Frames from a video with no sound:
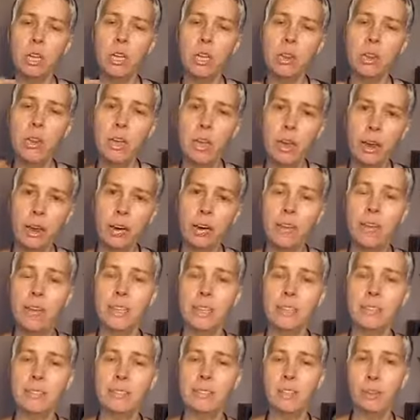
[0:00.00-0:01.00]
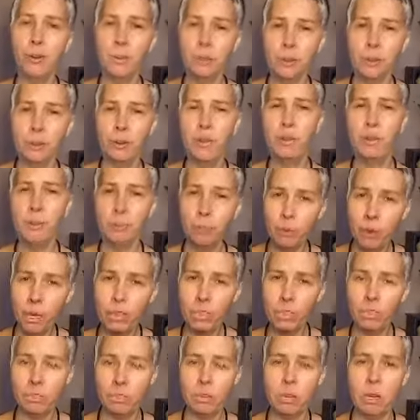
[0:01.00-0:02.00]
in the areas that you're putting the
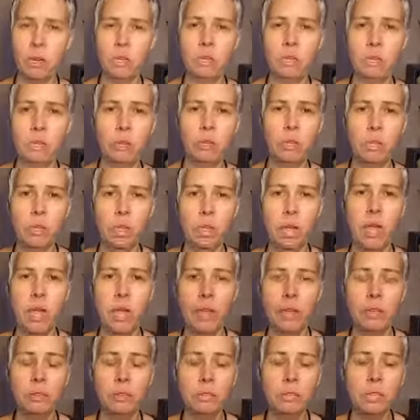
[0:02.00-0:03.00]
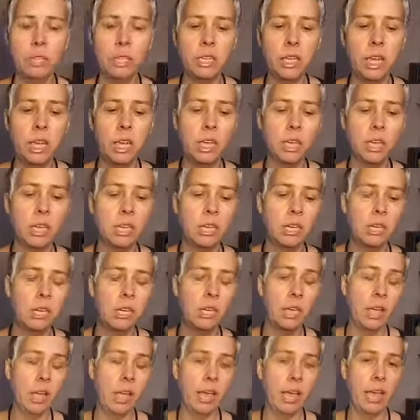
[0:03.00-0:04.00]
pressure on due to the hiatal hernia.
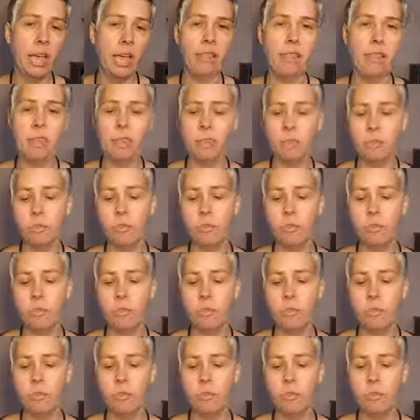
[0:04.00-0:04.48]
And then